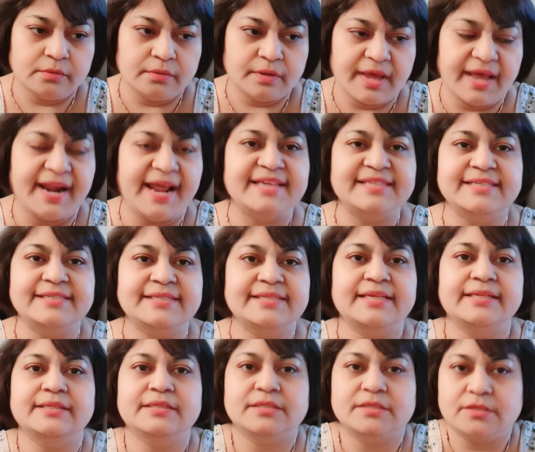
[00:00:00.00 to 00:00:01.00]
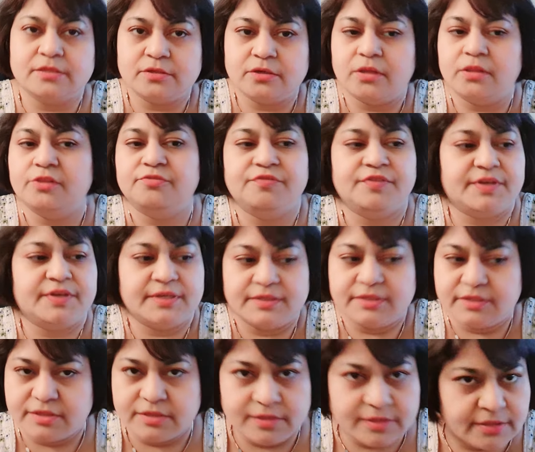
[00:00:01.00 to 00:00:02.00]
And as I said, this is not the
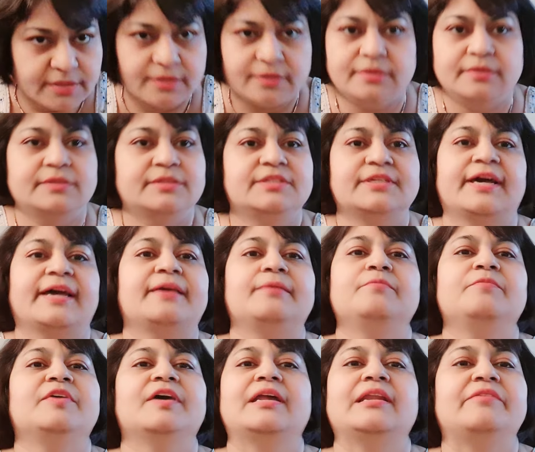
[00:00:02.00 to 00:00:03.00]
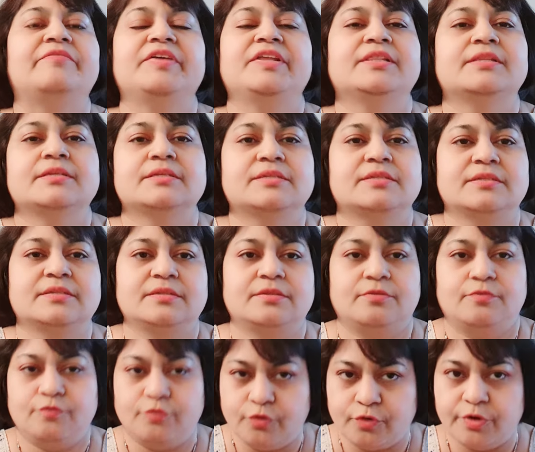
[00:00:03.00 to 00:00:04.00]
first time we are living this
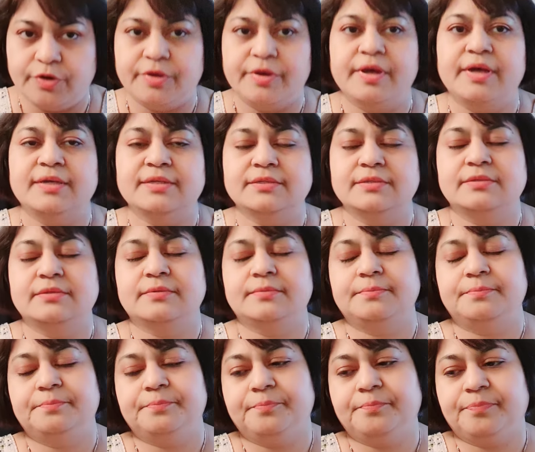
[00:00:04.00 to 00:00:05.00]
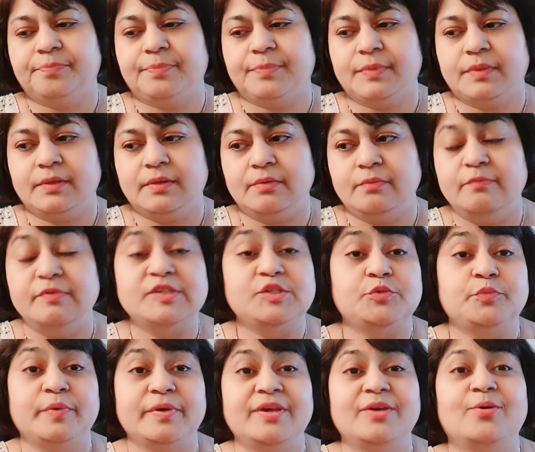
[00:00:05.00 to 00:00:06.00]
for you guys,
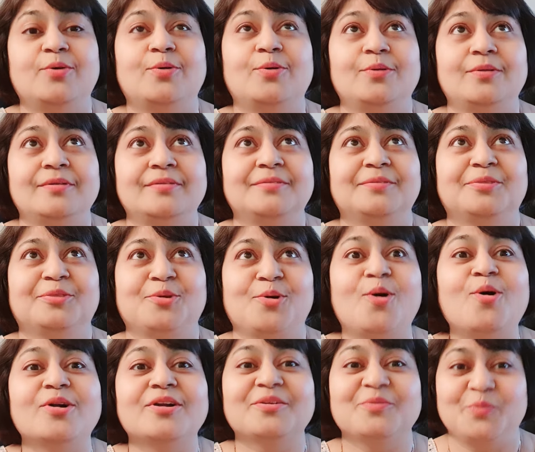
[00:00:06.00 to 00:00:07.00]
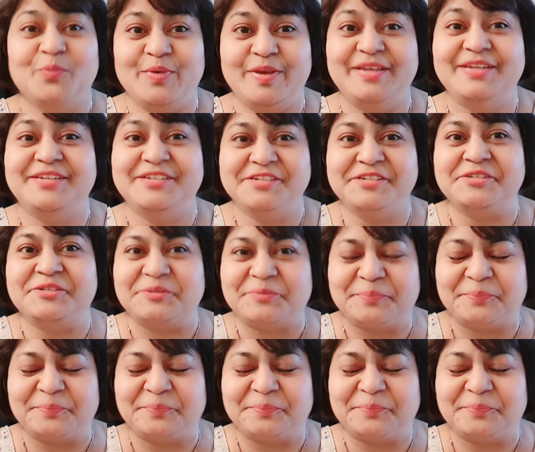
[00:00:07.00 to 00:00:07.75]
which we all thought we did.